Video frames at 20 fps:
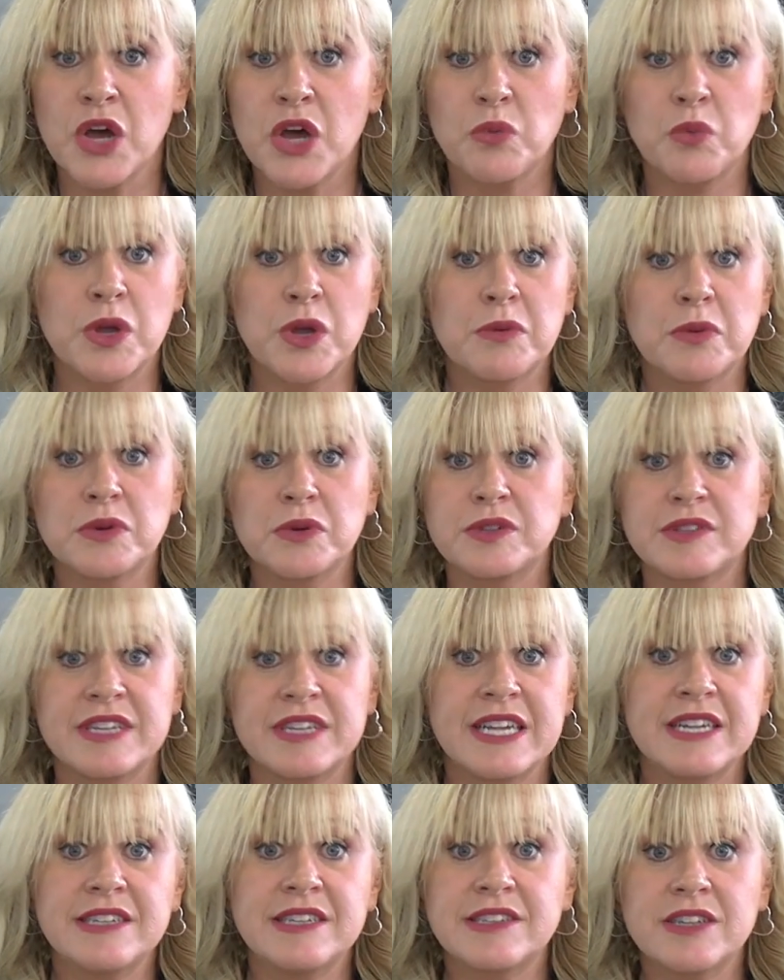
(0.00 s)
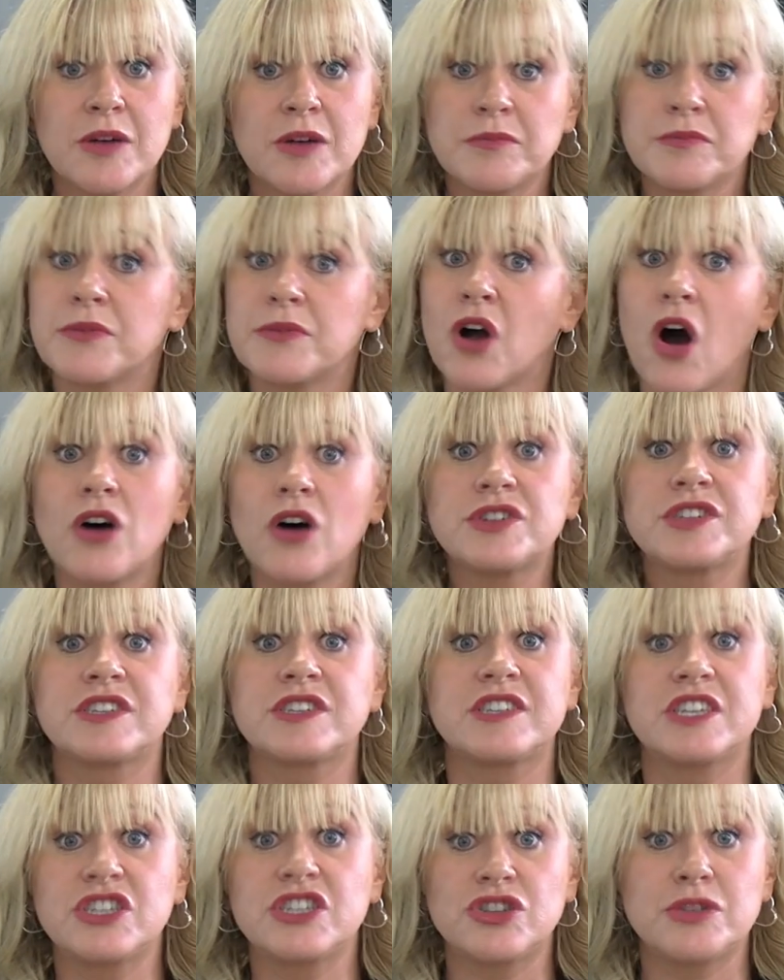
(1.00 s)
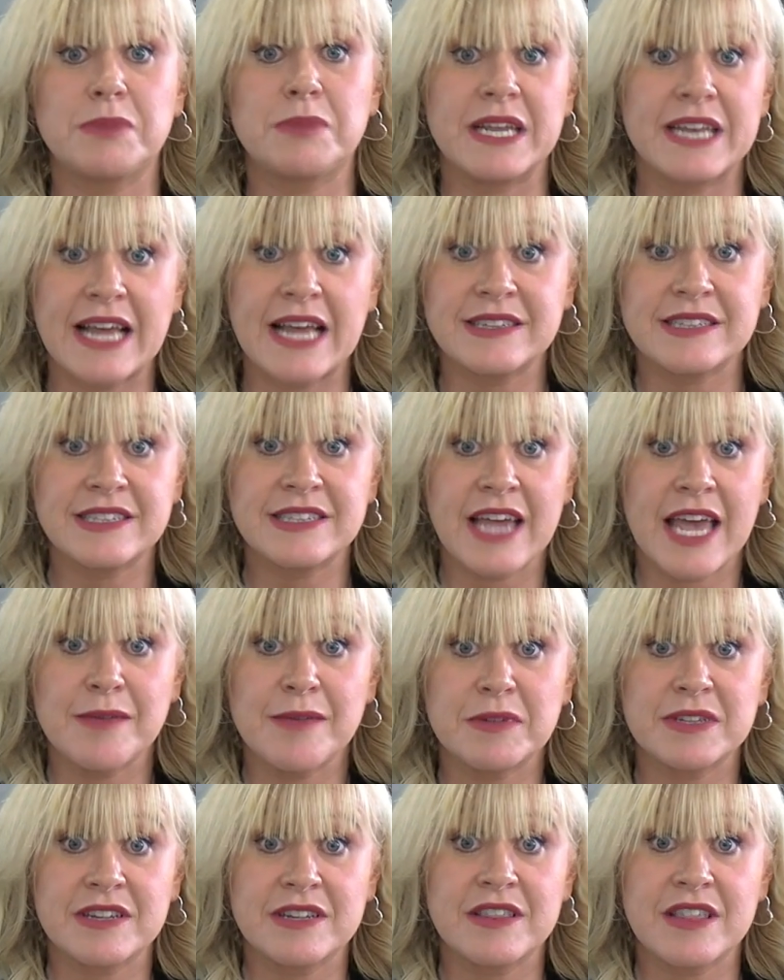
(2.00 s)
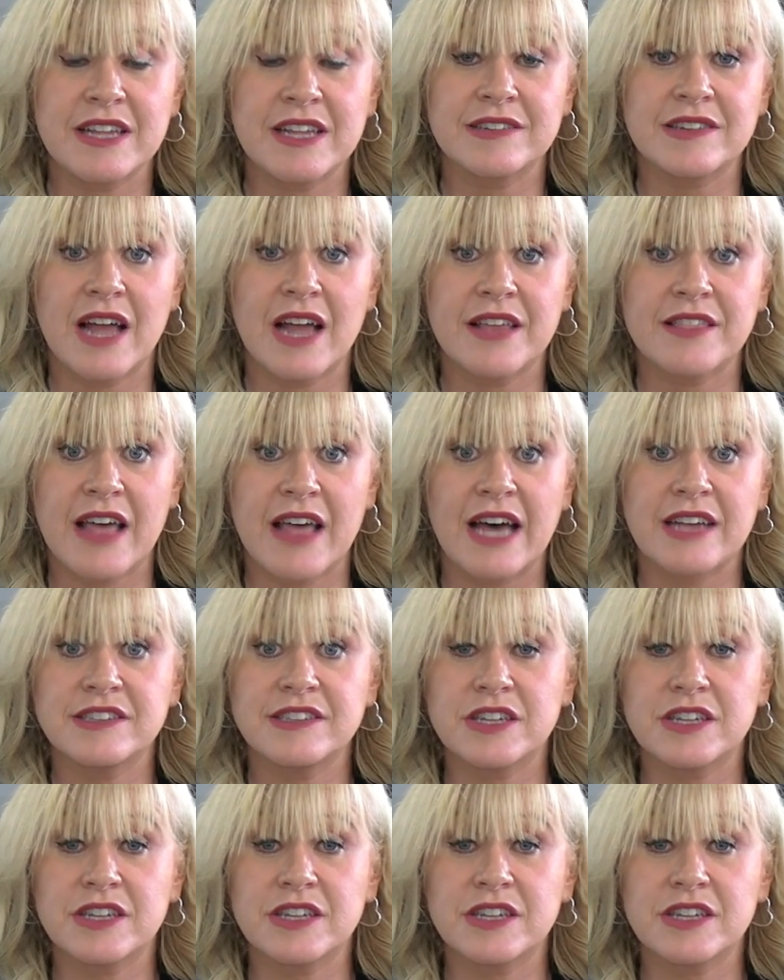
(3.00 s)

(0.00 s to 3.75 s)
we will see some costs that should be in entertainment and things like that.